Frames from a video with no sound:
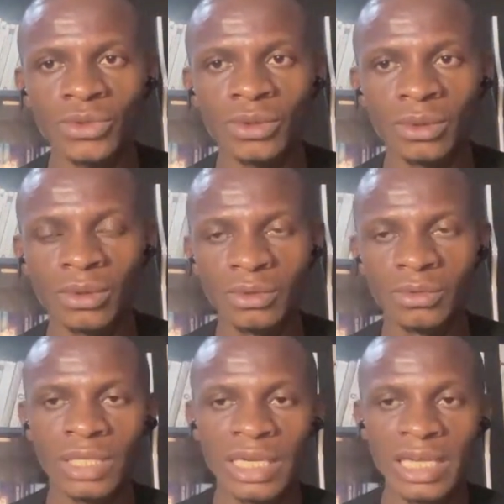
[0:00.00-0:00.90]
So
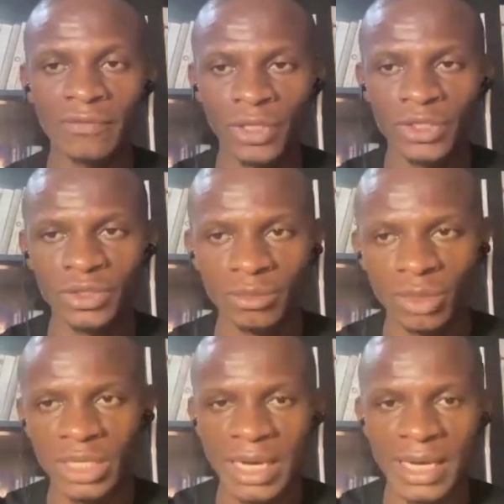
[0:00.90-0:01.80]
leverage
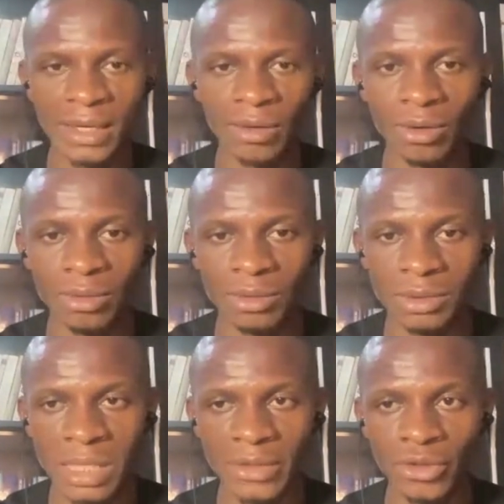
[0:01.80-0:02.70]
somebody higher up
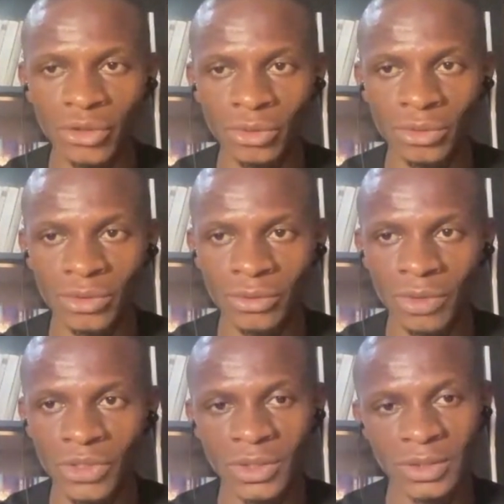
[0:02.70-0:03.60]
than you to
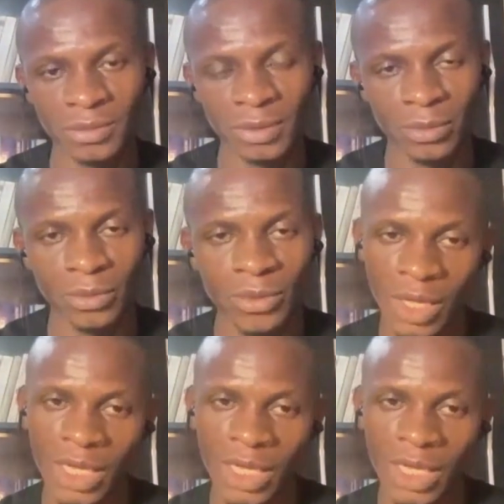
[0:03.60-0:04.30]
reach these people.